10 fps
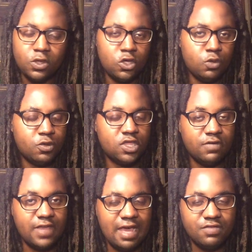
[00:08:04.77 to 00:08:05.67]
you perceive
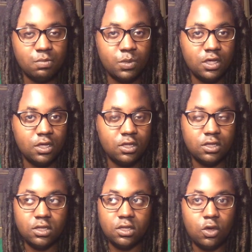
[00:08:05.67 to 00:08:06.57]
to have something
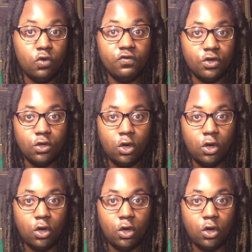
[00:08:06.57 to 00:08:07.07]
over